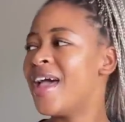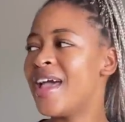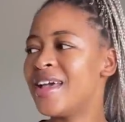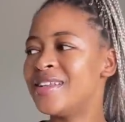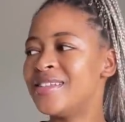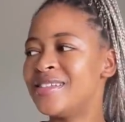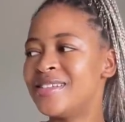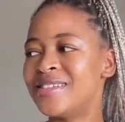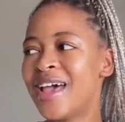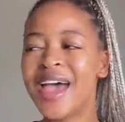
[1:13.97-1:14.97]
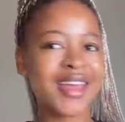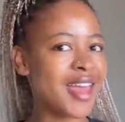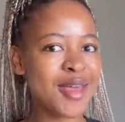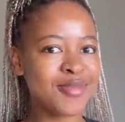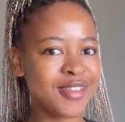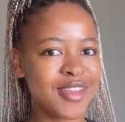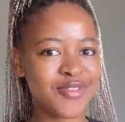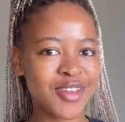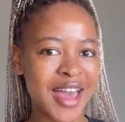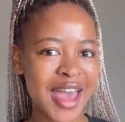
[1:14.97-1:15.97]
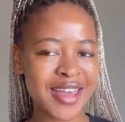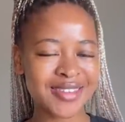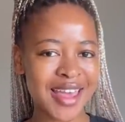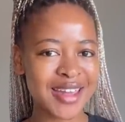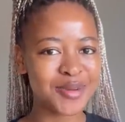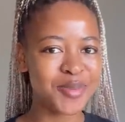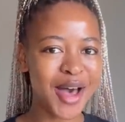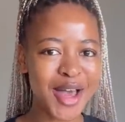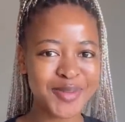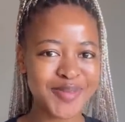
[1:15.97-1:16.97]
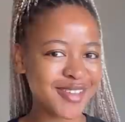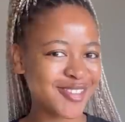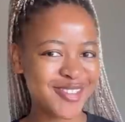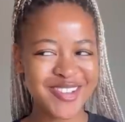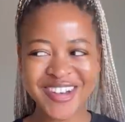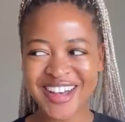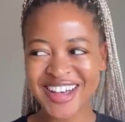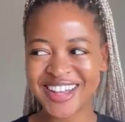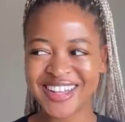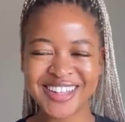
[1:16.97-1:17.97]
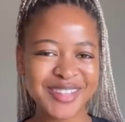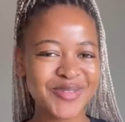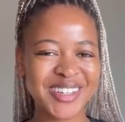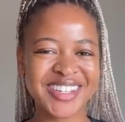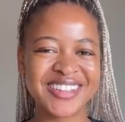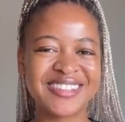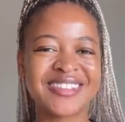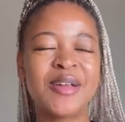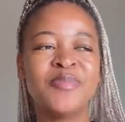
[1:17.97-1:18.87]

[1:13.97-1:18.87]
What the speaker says: and I came to give you guys an apartment tour because